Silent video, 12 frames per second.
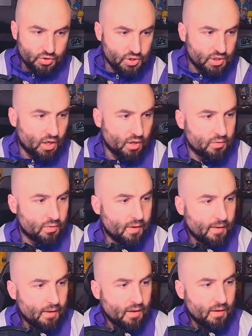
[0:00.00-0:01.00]
just go
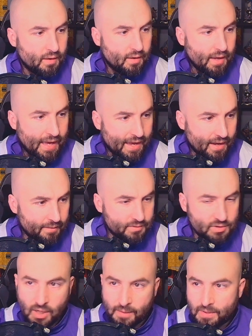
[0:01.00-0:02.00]

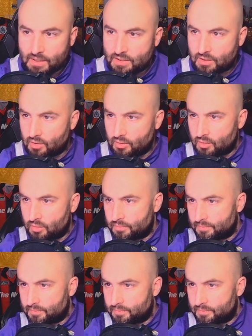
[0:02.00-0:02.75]
type it into Google.